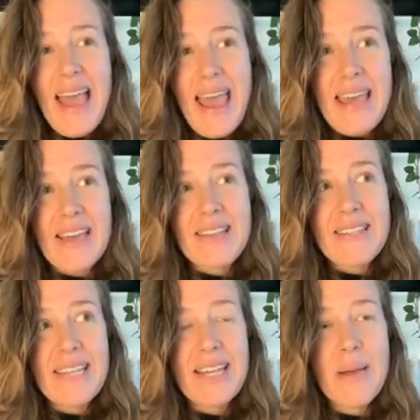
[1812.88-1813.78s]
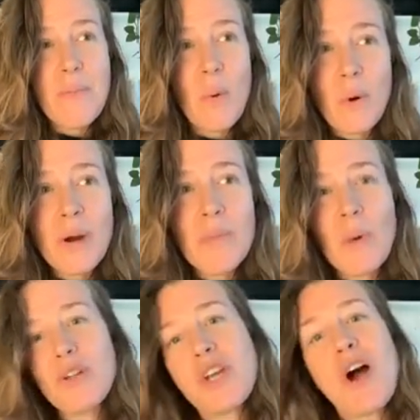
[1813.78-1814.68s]
And
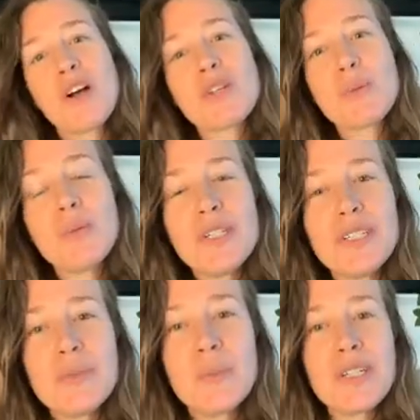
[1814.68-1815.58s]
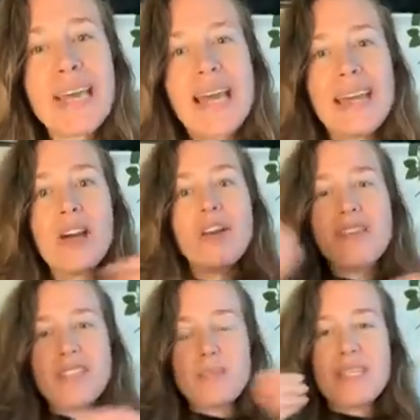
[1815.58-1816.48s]
more talks will get in
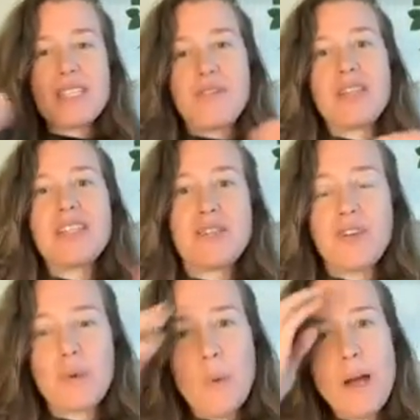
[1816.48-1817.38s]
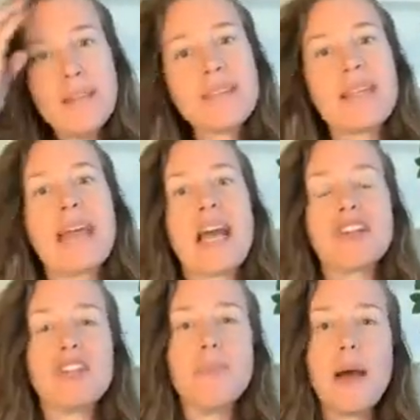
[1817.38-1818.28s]
on specific different ones, like
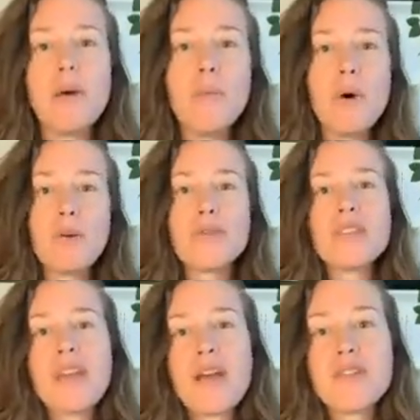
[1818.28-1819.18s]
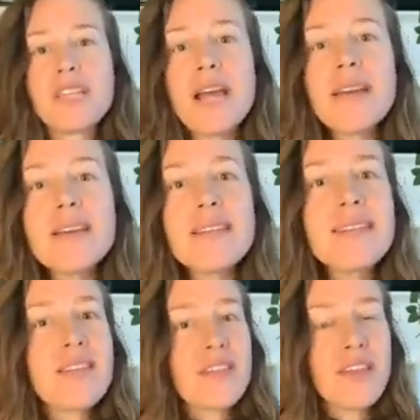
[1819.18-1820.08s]
Hashimoto's
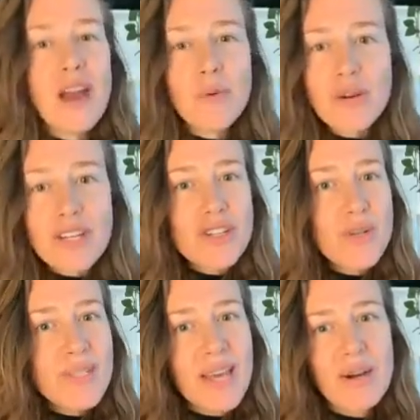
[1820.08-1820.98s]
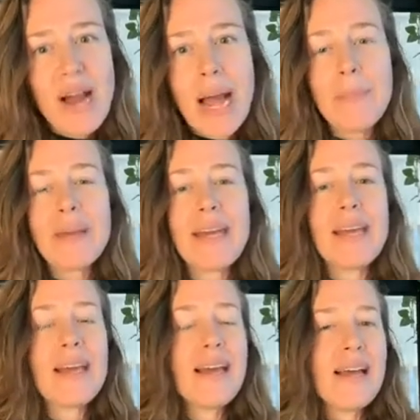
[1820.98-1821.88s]
thyroiditis, the thyroid issues that are
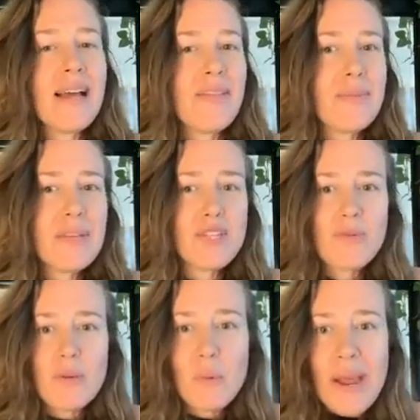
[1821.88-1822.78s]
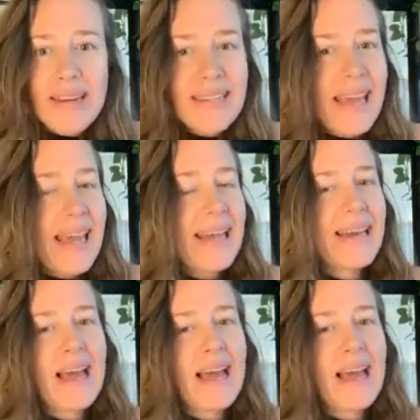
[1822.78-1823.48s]
happening, the mystery weight gain.